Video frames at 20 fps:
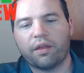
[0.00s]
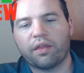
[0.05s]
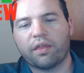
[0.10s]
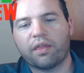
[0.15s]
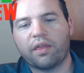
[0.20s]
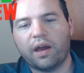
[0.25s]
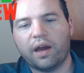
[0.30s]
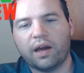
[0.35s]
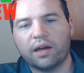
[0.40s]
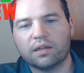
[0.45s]

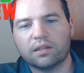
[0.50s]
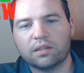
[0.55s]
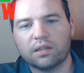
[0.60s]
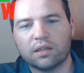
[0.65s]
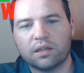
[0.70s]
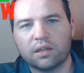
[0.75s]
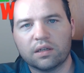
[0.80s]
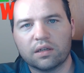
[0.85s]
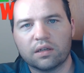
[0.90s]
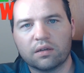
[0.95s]
that
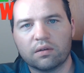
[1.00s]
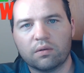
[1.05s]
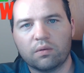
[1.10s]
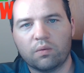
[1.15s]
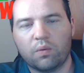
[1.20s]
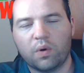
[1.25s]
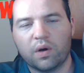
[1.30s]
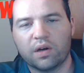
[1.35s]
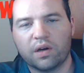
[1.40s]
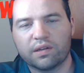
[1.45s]
it
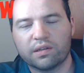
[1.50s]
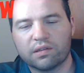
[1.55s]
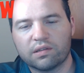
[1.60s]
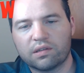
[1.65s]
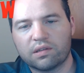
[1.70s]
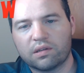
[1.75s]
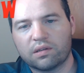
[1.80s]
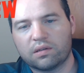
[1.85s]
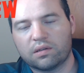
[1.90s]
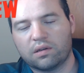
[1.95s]

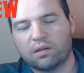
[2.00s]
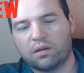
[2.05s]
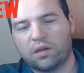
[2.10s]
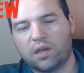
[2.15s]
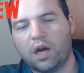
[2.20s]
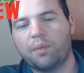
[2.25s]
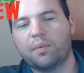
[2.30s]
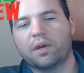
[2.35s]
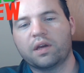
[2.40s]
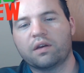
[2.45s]
was
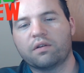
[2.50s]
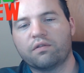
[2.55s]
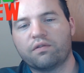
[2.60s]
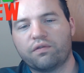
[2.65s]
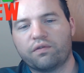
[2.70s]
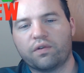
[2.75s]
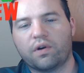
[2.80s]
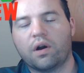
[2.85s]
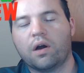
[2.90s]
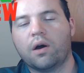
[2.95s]
coming
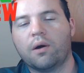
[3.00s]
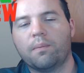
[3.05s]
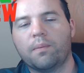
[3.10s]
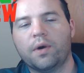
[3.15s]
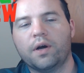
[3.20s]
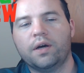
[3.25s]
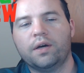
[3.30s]
from